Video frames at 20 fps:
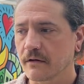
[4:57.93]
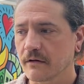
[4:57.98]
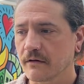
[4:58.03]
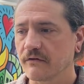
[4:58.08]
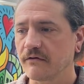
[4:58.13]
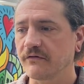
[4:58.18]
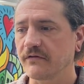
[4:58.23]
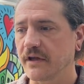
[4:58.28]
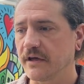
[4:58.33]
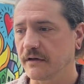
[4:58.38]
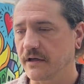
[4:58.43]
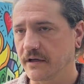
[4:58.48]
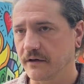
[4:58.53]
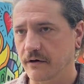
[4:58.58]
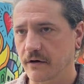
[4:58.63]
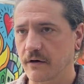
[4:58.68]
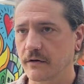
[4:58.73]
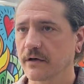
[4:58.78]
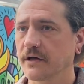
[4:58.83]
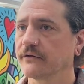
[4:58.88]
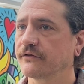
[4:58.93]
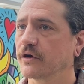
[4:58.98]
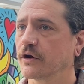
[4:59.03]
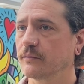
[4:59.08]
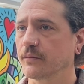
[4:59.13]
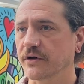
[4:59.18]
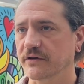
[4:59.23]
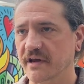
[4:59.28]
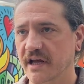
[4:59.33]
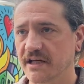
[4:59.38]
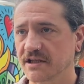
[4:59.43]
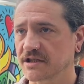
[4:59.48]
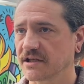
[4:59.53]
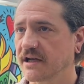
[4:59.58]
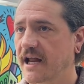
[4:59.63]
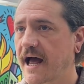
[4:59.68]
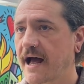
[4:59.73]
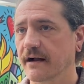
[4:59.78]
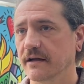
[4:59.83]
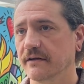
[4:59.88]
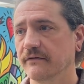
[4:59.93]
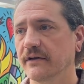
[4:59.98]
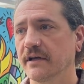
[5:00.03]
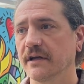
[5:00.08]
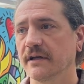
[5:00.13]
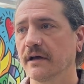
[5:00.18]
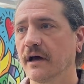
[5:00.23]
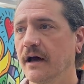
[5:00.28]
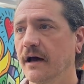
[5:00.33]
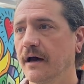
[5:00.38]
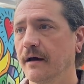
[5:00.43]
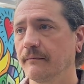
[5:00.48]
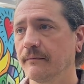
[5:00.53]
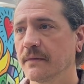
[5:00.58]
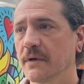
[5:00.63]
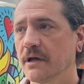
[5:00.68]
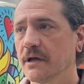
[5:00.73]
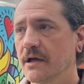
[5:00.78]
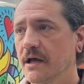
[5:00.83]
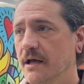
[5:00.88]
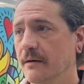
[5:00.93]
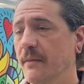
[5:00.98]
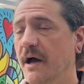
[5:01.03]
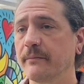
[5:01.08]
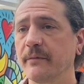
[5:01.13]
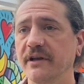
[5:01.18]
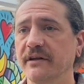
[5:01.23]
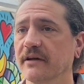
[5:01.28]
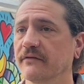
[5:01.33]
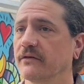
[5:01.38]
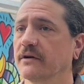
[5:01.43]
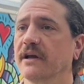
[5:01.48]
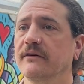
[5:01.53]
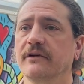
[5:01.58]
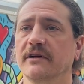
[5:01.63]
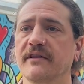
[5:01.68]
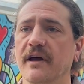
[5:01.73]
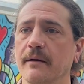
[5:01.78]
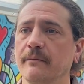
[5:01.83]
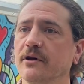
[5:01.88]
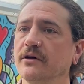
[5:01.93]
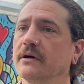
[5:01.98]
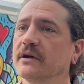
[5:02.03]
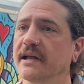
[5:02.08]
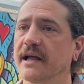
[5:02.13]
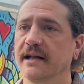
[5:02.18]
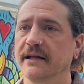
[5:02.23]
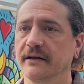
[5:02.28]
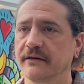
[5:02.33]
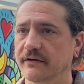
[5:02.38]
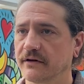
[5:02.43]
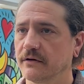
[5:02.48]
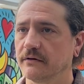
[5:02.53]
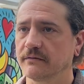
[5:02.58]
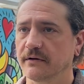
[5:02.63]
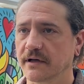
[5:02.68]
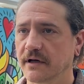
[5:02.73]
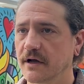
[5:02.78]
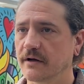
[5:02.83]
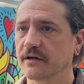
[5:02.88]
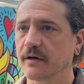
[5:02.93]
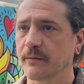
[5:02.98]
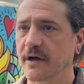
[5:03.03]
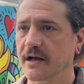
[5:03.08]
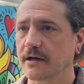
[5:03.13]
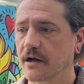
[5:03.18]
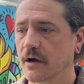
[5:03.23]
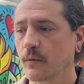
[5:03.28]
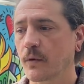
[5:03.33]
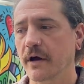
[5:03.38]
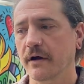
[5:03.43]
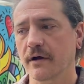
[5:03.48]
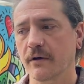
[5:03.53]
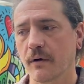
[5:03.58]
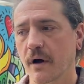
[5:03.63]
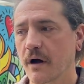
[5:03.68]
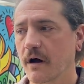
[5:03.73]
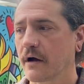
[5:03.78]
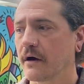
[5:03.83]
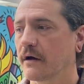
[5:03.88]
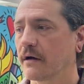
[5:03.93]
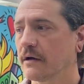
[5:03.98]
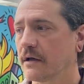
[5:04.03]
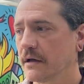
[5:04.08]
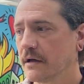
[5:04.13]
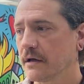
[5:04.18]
feeling, their own interpretation out of it. It might be different every time you look at it too, depending on where you are